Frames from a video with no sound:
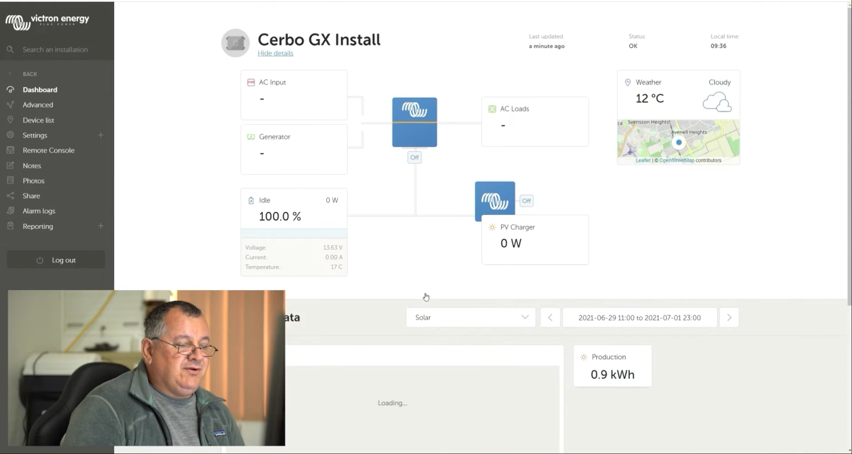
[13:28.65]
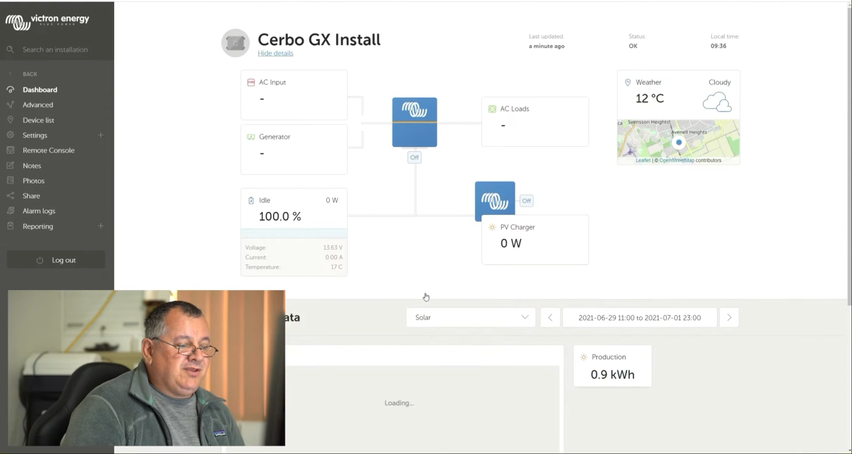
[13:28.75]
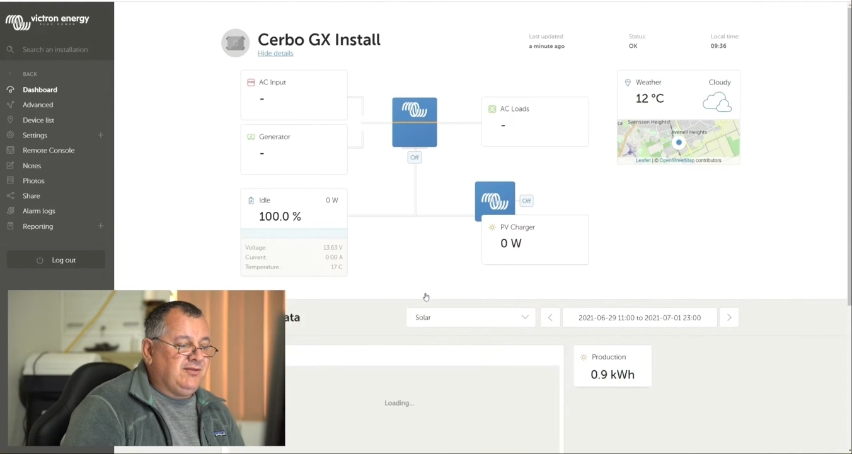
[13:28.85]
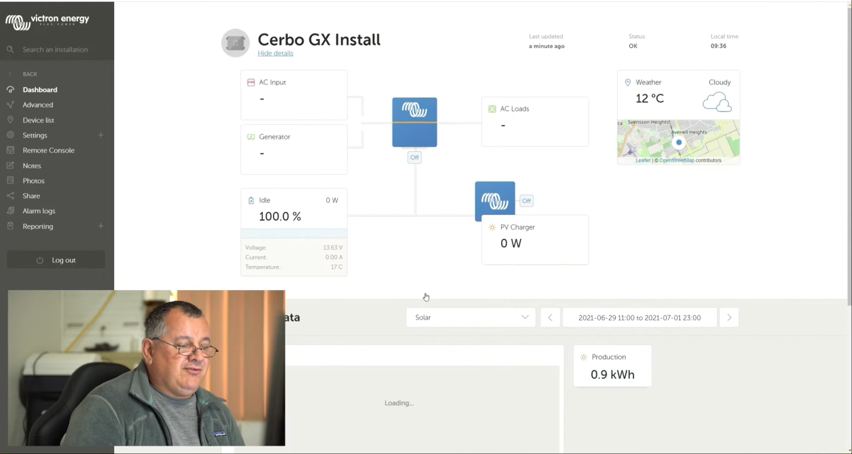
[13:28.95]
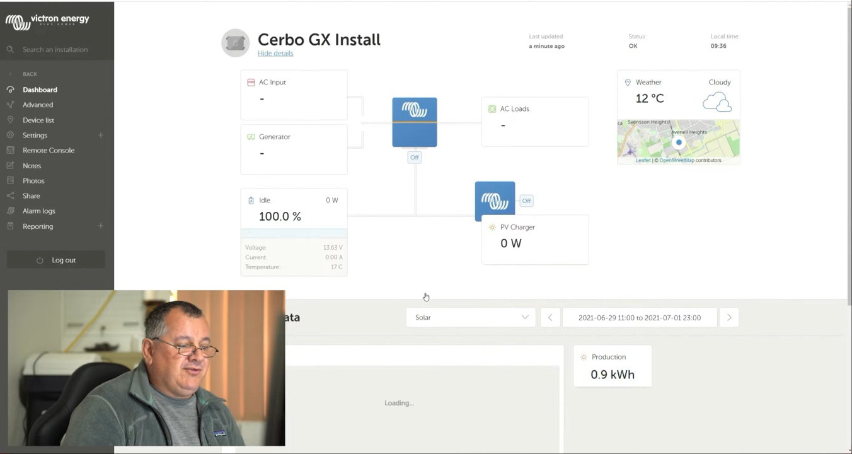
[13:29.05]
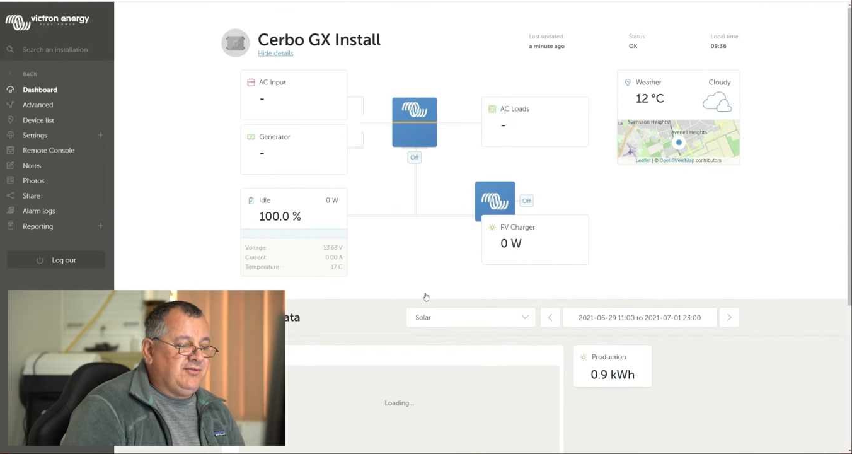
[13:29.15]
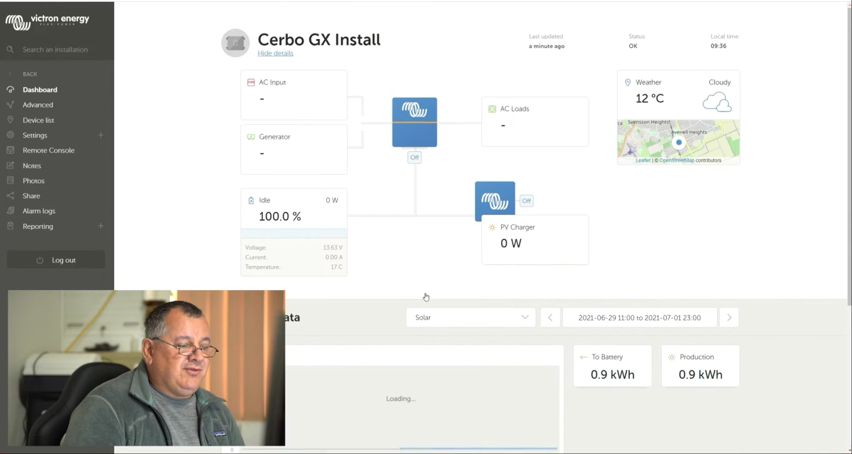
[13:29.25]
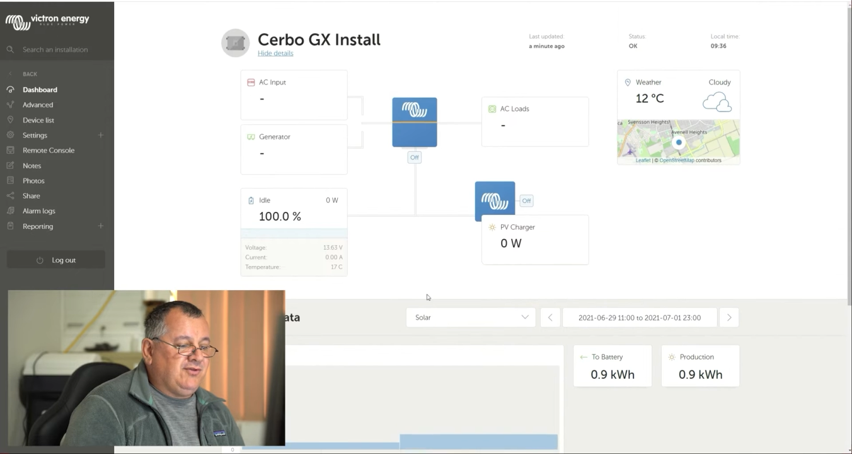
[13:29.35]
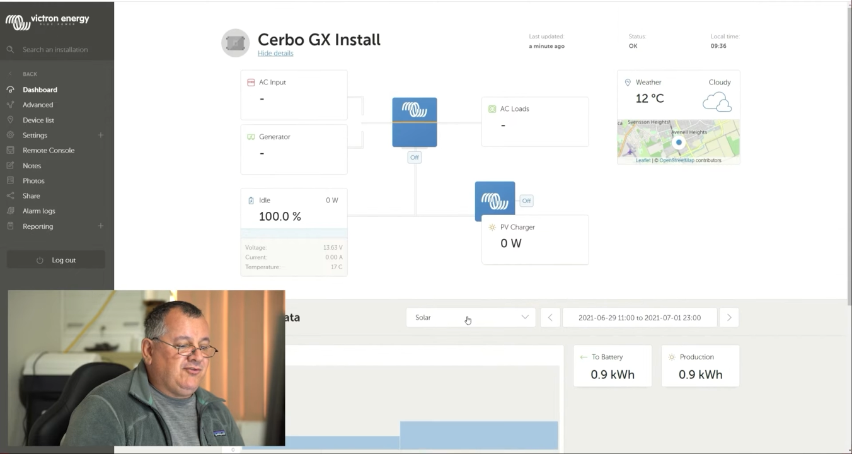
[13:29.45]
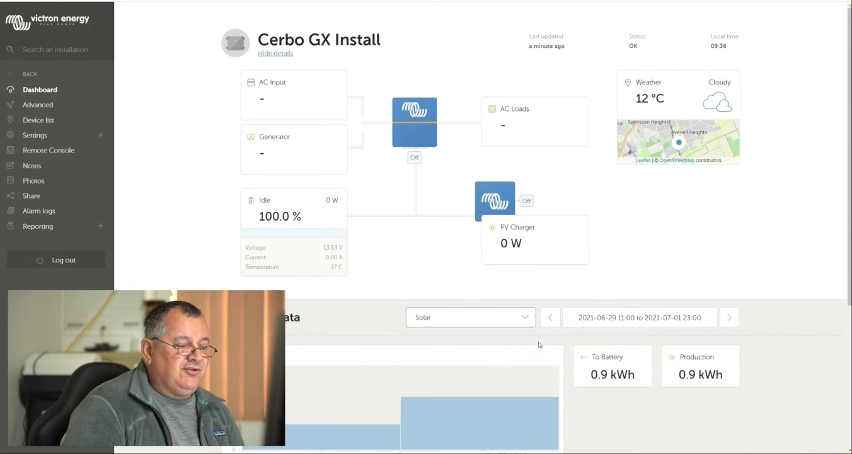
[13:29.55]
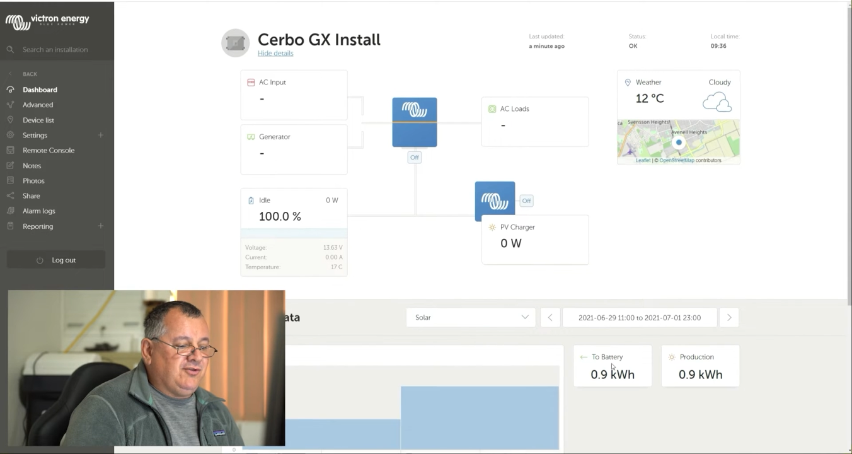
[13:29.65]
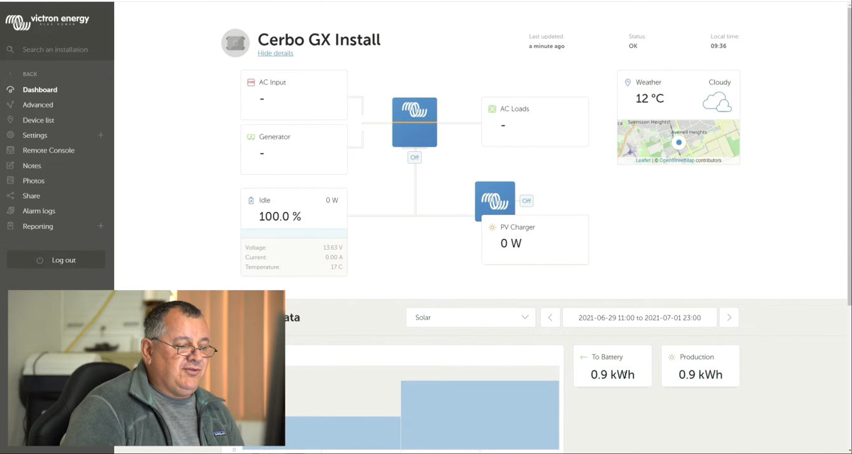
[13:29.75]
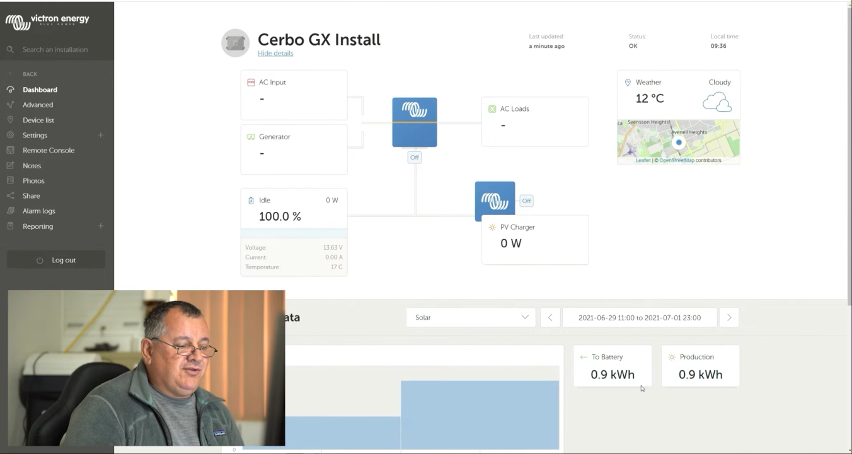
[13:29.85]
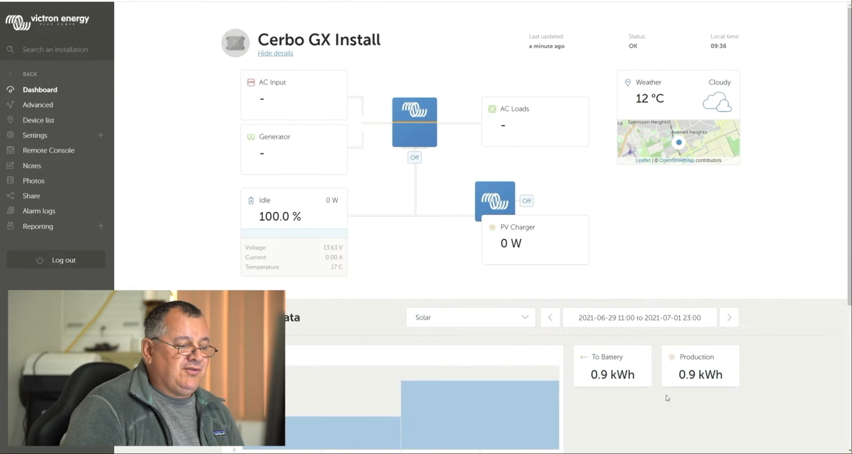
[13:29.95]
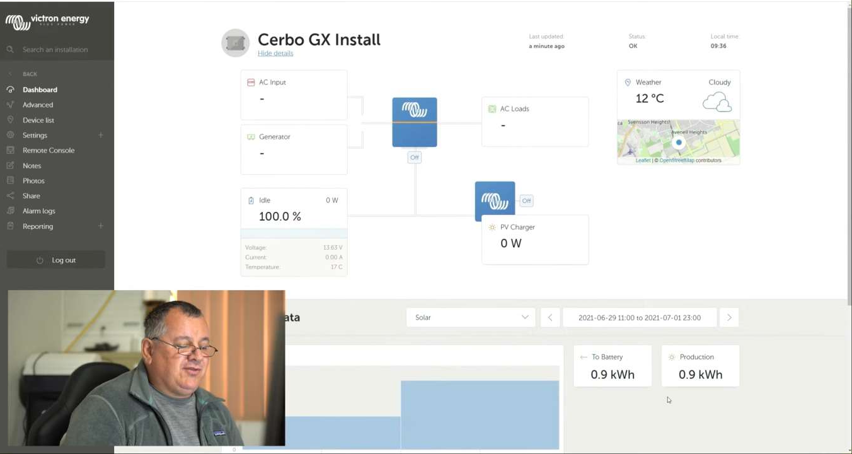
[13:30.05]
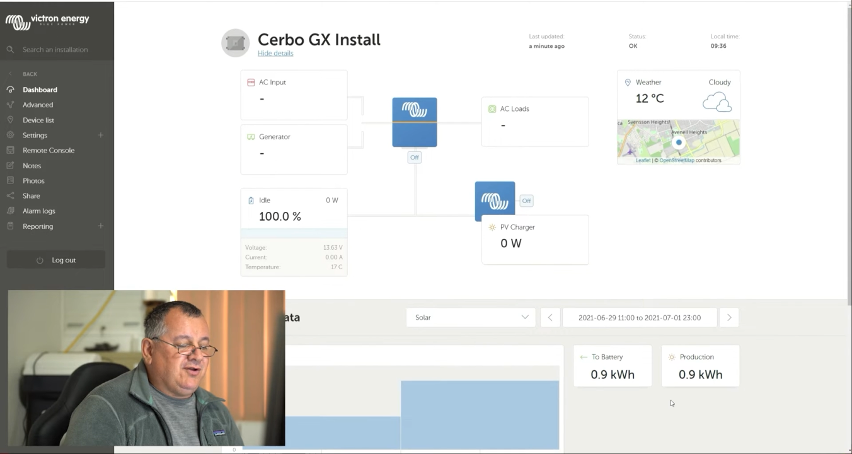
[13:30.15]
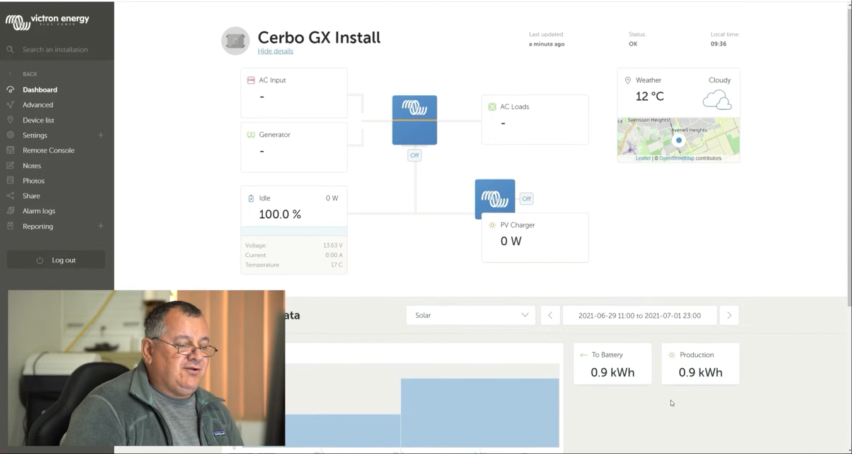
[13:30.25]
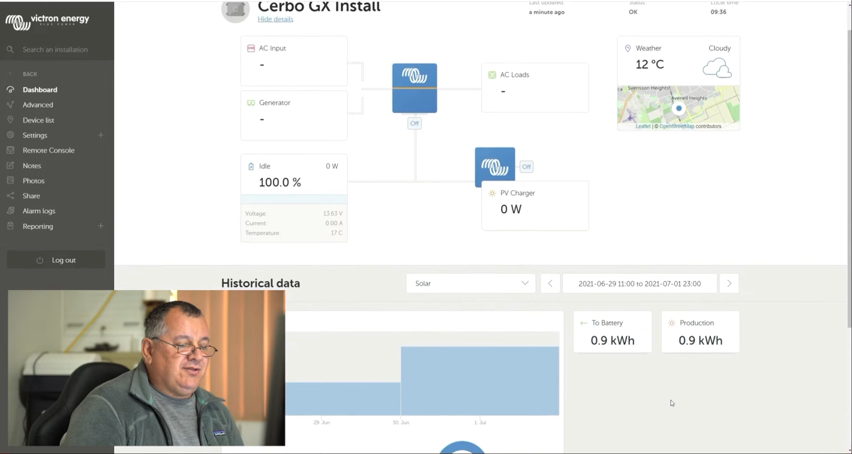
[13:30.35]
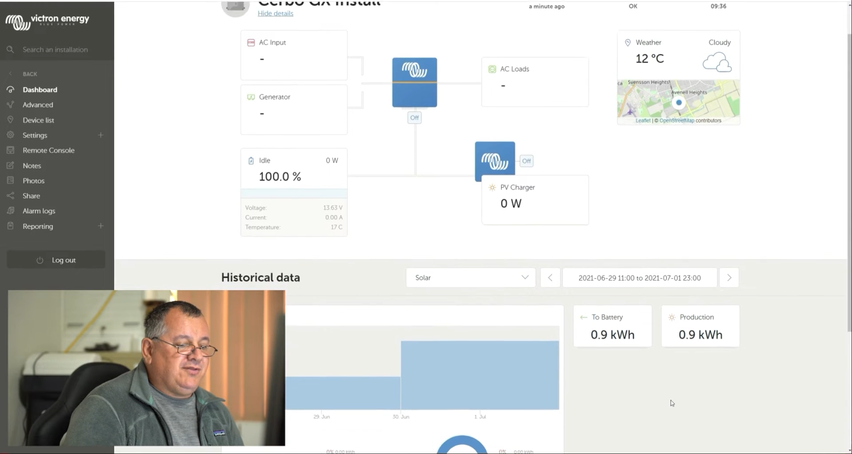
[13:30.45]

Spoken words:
or you can just choose your solar.